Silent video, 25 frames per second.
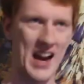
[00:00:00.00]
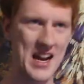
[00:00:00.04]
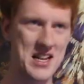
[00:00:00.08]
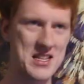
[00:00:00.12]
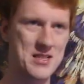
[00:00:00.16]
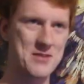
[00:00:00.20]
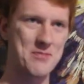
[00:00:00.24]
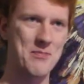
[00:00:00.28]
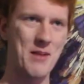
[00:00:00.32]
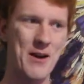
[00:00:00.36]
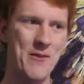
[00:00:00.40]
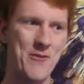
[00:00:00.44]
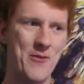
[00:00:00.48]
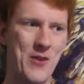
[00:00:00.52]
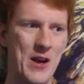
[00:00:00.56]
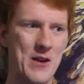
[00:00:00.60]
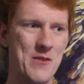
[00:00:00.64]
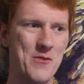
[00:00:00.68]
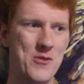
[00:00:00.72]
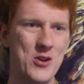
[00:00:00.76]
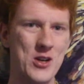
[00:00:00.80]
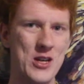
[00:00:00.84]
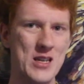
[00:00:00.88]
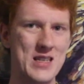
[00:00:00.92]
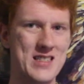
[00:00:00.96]
It's my
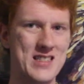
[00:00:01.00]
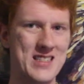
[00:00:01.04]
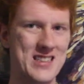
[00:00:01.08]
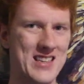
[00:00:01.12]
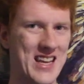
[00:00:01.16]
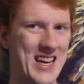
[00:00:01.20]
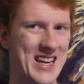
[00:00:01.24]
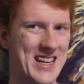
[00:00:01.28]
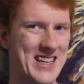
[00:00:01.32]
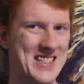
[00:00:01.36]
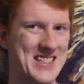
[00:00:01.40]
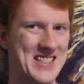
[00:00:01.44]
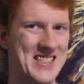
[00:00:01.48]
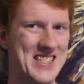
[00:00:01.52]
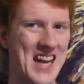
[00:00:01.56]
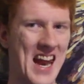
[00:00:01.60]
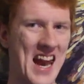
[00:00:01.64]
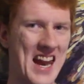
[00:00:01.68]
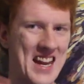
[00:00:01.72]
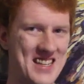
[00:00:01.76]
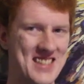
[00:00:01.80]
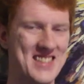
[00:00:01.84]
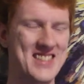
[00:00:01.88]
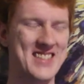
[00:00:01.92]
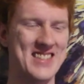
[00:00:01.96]
favorite, like,
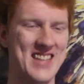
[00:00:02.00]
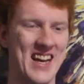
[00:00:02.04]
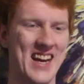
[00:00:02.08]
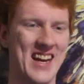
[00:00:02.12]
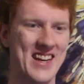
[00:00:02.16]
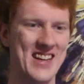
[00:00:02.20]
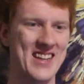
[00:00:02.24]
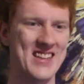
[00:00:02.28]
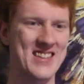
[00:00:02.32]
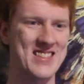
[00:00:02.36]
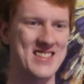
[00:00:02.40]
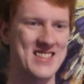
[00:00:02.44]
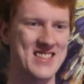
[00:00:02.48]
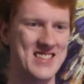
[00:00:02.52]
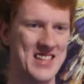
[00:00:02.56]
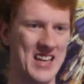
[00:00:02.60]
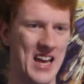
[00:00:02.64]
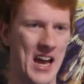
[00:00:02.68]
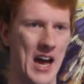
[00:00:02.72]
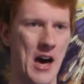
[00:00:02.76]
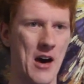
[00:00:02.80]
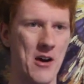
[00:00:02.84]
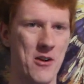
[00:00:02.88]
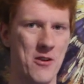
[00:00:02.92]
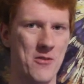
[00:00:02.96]
10 seconds
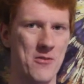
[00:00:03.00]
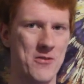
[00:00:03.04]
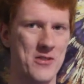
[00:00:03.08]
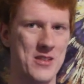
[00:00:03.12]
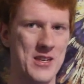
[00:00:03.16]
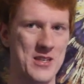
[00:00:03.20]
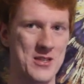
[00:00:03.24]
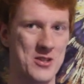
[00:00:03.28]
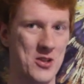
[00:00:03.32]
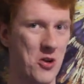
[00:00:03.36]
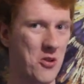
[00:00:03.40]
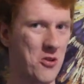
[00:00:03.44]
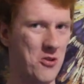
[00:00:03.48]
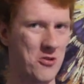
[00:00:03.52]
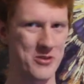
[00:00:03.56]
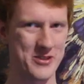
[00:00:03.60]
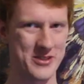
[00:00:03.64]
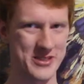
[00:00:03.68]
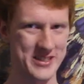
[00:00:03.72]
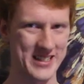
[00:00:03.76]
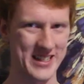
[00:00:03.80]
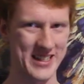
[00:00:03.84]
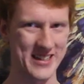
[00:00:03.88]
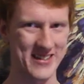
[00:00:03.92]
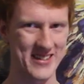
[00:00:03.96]
out of this whole
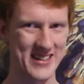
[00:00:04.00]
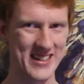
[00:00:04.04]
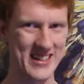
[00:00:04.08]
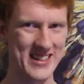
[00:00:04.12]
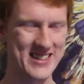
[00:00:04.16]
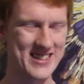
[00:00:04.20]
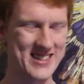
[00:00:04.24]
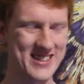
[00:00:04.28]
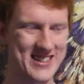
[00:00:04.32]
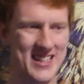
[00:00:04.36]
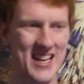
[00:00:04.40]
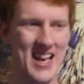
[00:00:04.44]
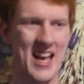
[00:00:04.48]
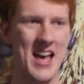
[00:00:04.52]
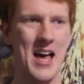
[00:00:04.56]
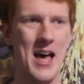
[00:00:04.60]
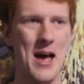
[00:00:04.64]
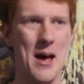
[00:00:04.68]
series,